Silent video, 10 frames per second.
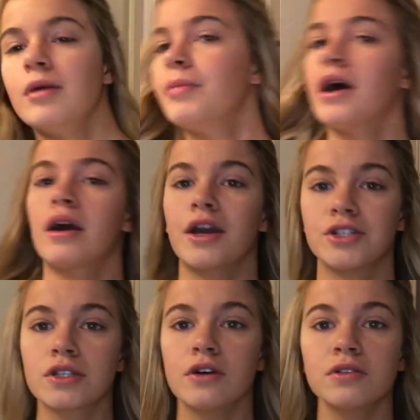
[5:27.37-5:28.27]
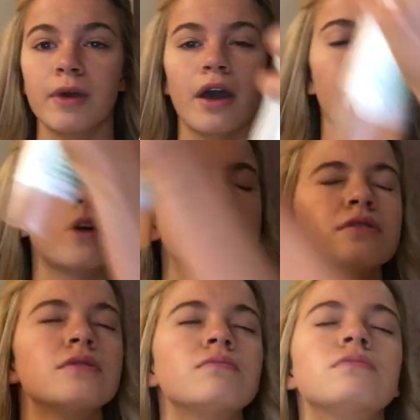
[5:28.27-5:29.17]
but I just close my
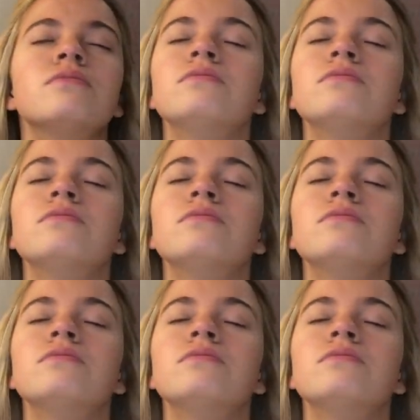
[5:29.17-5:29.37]
eyes,